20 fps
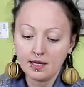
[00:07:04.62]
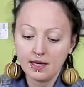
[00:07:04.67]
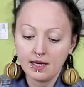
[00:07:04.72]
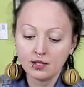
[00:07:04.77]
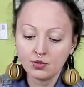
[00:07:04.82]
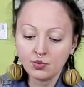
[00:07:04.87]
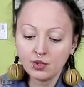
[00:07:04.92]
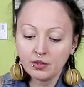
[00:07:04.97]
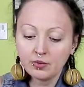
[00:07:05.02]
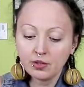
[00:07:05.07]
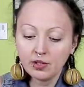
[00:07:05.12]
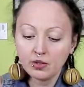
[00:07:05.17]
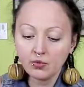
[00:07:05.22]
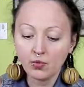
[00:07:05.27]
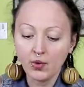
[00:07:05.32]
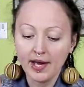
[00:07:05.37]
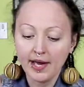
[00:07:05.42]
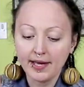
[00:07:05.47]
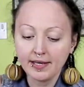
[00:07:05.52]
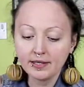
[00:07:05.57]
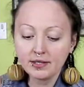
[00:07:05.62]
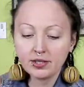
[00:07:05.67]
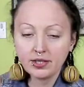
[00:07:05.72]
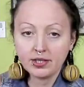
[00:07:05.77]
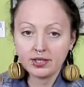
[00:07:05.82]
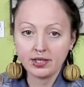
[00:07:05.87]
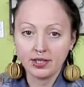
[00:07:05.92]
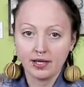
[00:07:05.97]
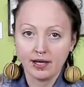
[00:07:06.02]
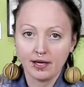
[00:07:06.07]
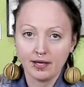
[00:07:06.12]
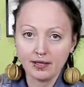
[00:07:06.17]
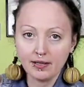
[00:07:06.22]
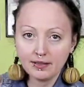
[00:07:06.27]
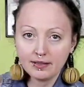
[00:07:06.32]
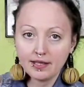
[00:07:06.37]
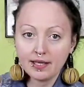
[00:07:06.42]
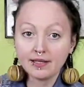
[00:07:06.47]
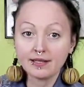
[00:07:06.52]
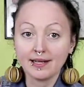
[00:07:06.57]
And we will wait till
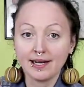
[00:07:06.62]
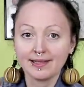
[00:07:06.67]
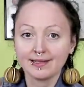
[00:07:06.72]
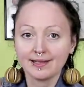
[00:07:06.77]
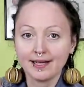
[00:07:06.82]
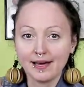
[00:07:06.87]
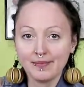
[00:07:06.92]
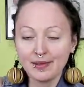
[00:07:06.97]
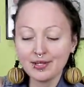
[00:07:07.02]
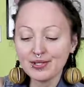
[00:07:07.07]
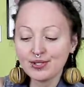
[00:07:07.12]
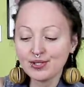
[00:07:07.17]
they get a bit